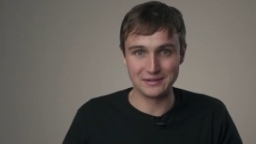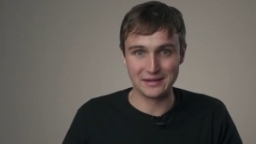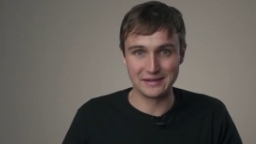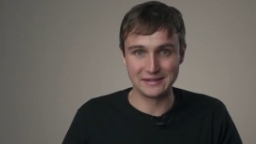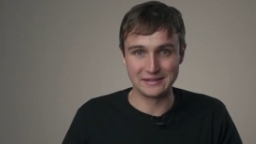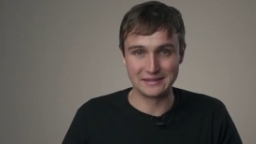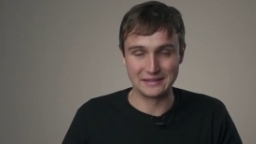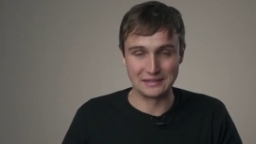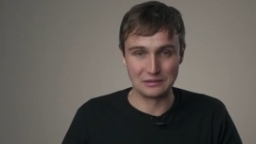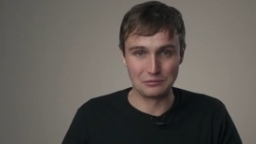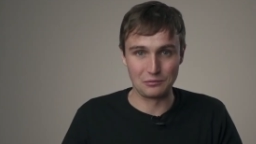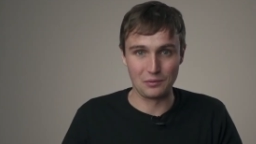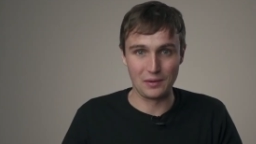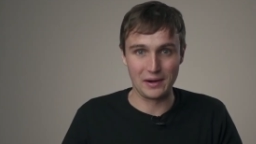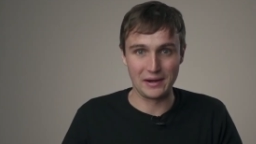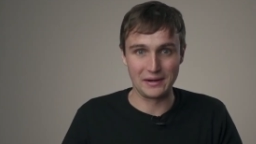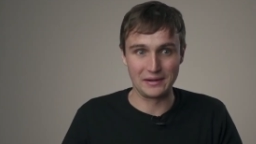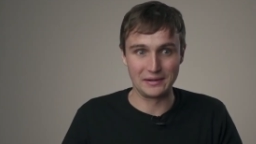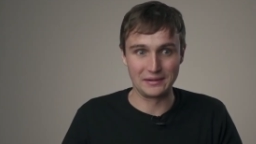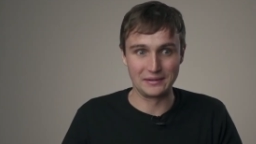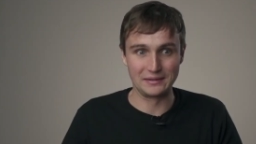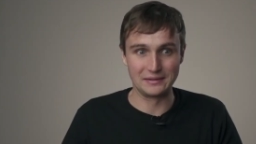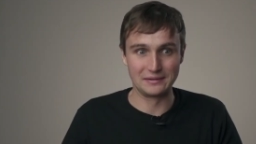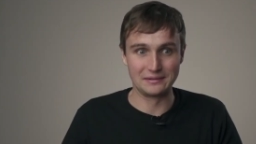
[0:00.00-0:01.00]
lighting,
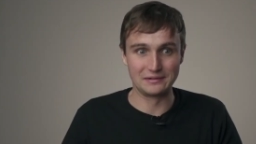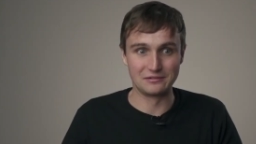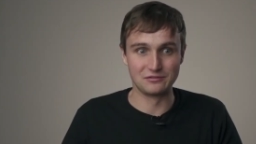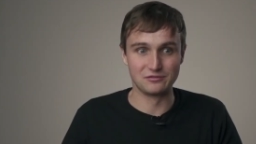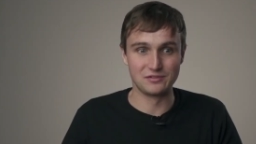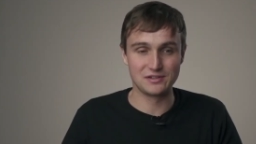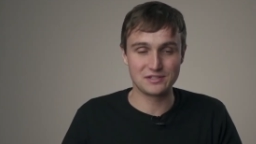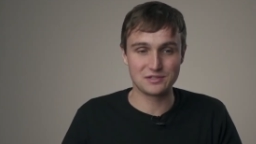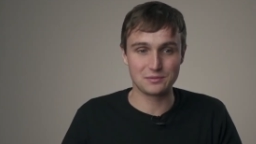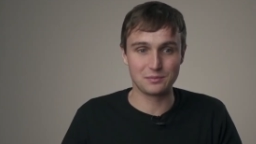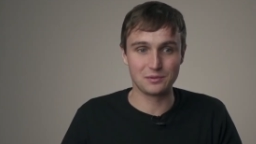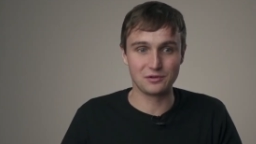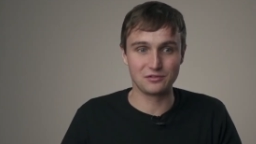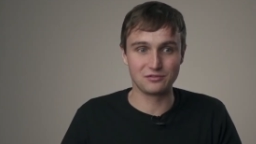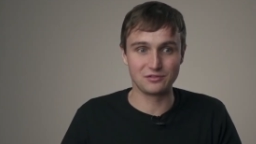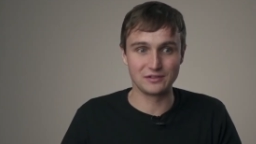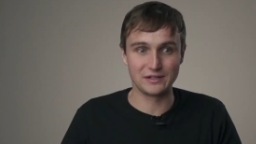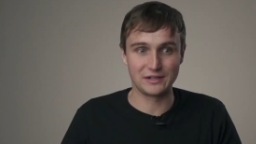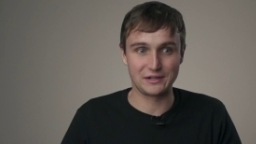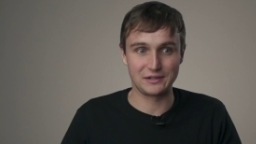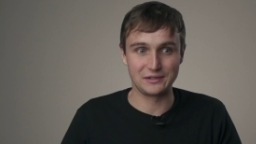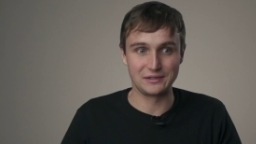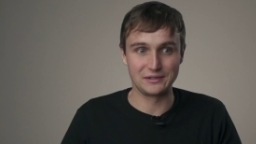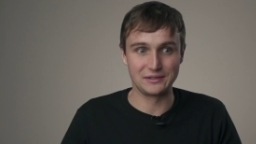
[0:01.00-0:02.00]
where visible
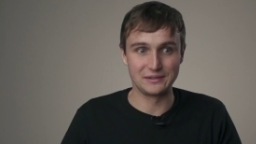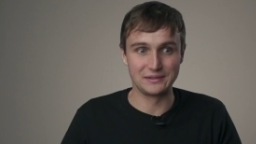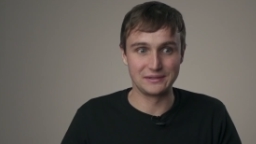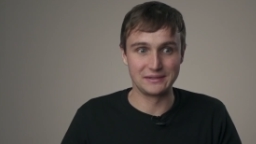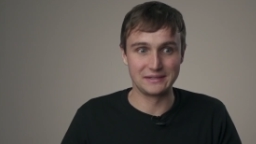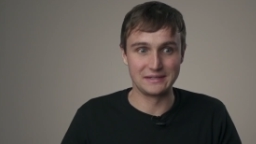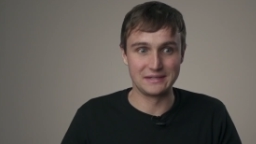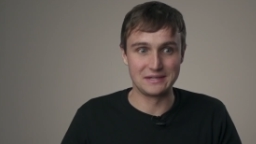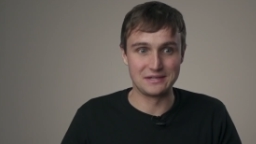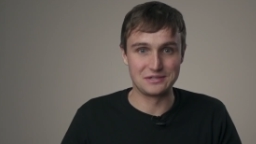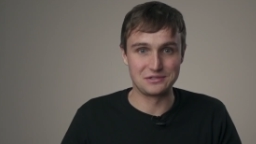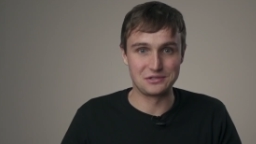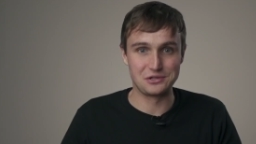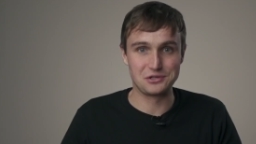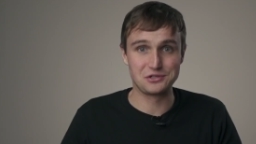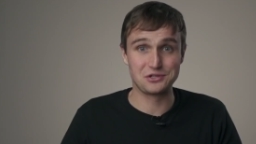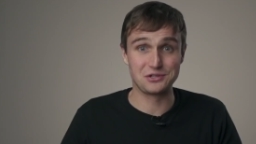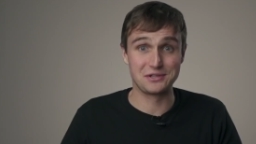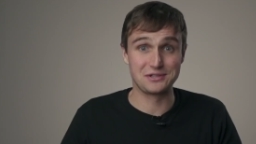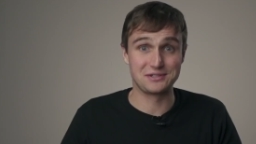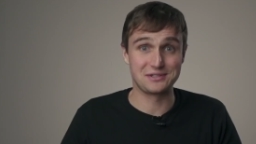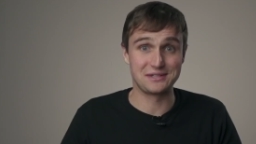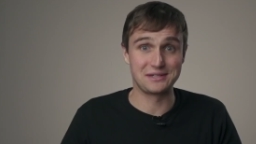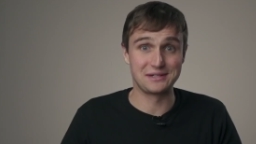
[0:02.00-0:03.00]
flicker is
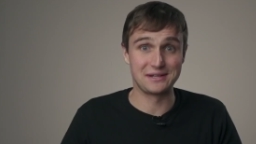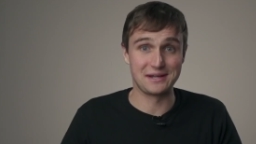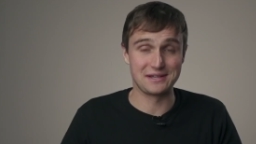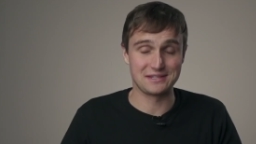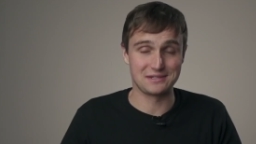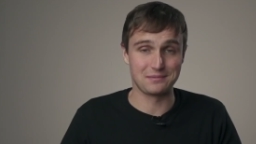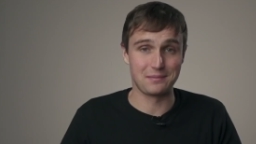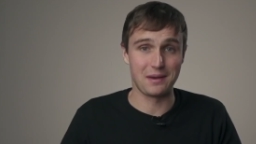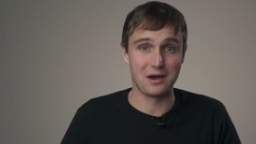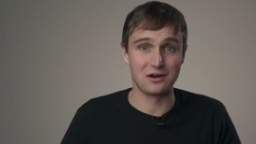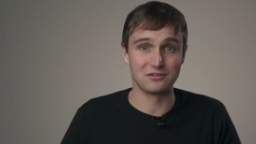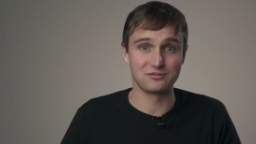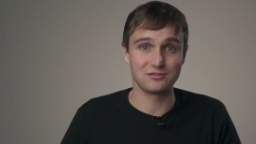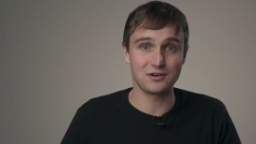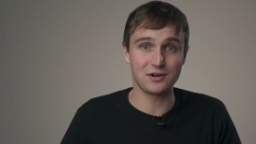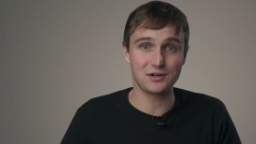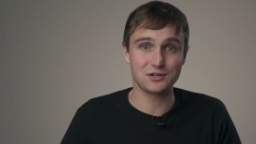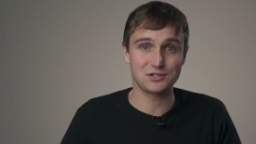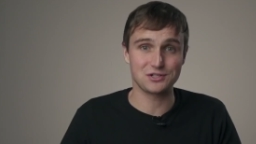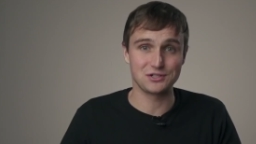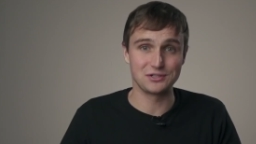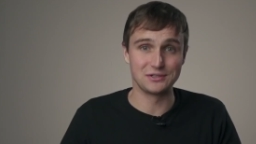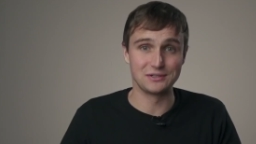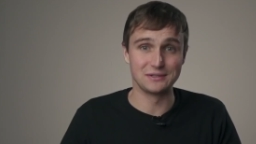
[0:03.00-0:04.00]
usually seen as a
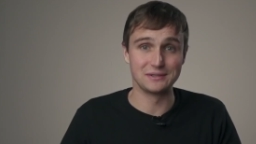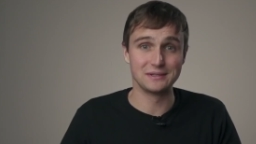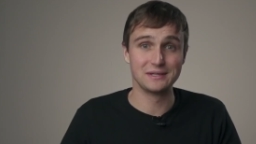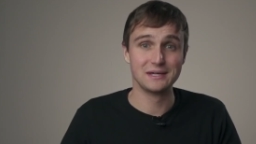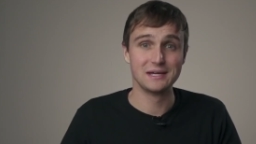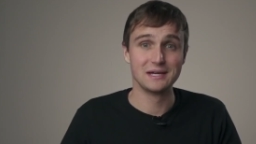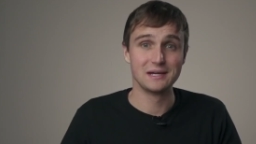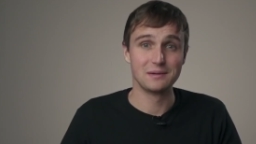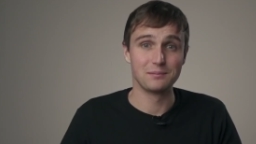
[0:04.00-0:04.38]
malfunction,